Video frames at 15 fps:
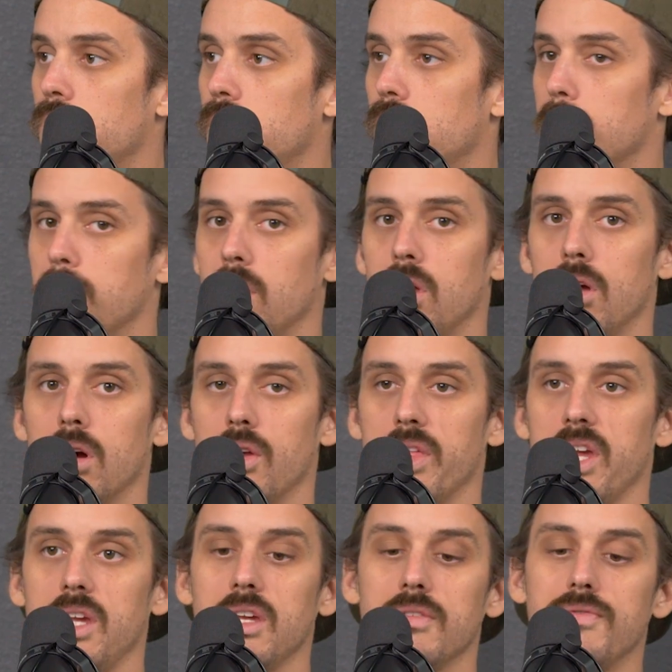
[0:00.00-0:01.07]
Yeah. Yeah.
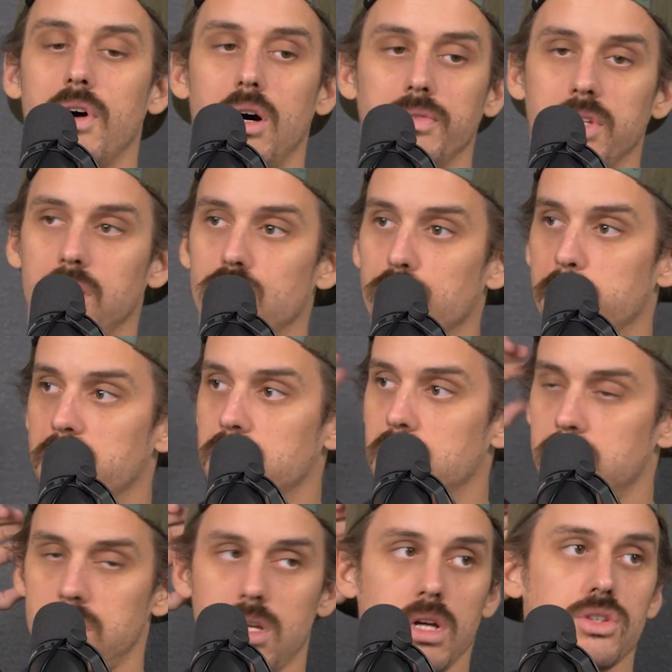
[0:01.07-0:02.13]
Are they involved in your
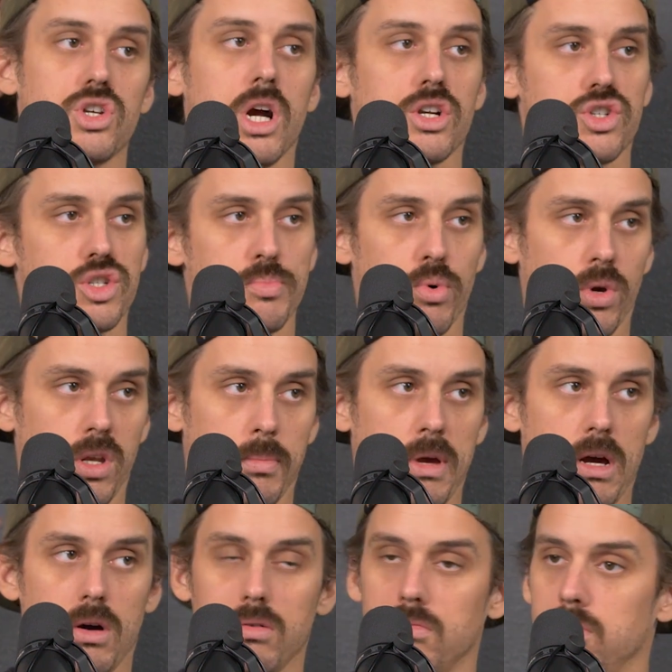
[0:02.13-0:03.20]
business, on Josh's point
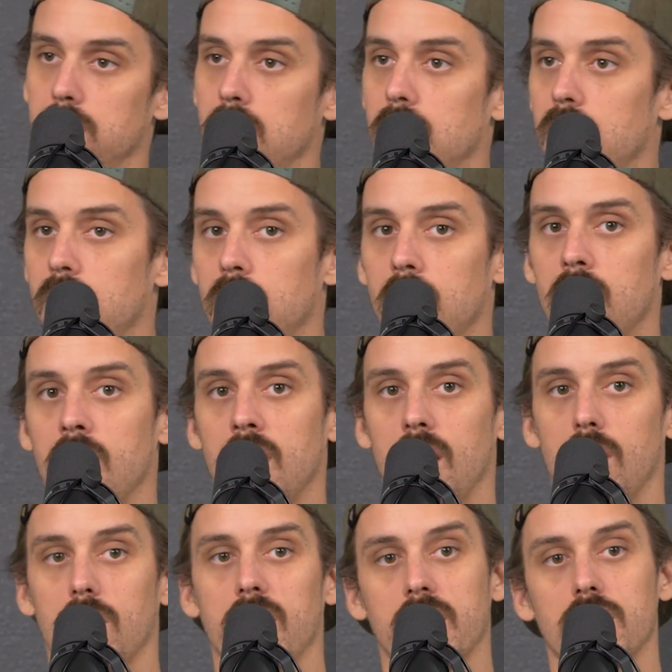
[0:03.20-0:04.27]
about
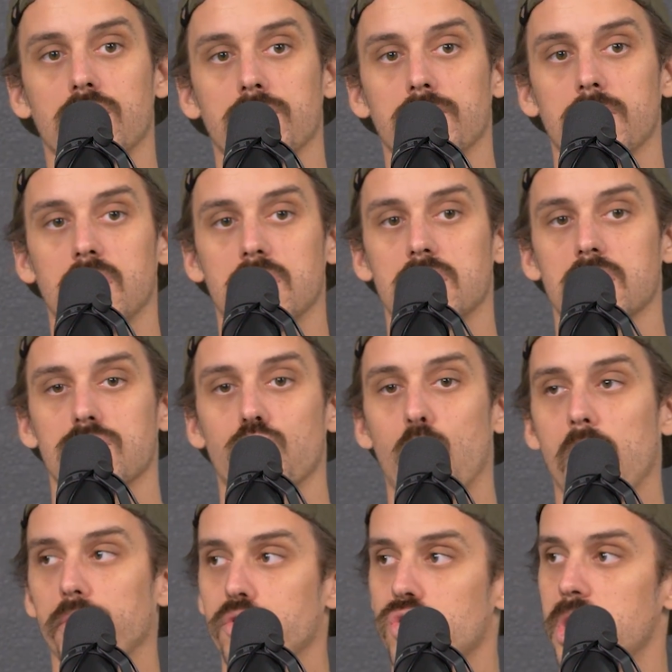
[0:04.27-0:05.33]
how it's this
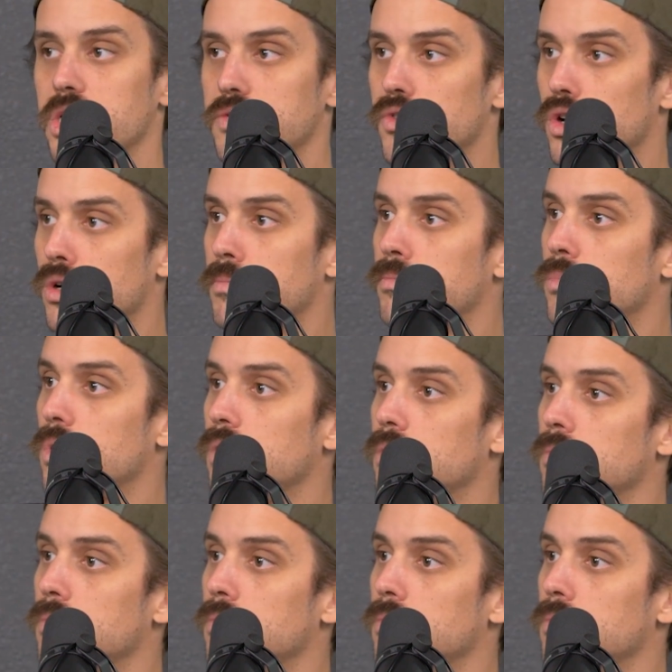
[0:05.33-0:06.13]
wealth transfer?